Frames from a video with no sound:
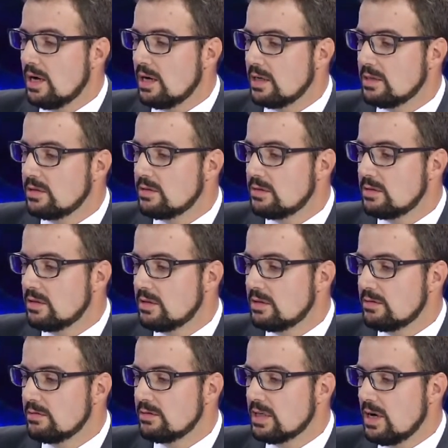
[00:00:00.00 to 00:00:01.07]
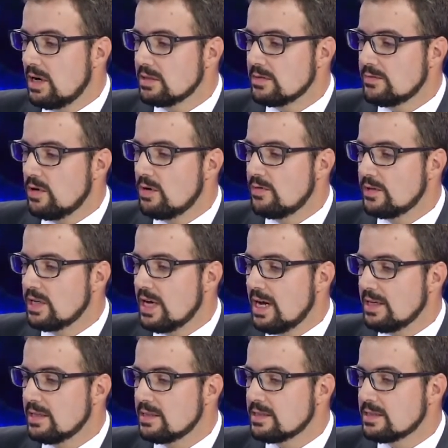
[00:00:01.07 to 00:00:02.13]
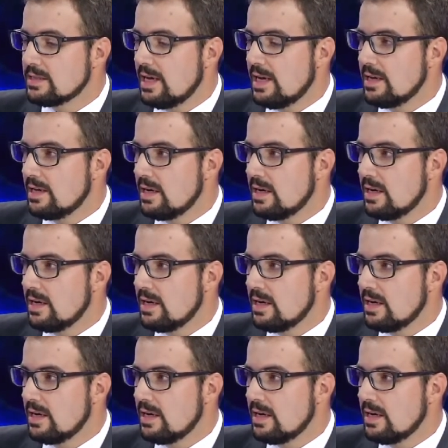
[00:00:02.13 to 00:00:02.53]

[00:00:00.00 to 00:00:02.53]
In regards of overnights, then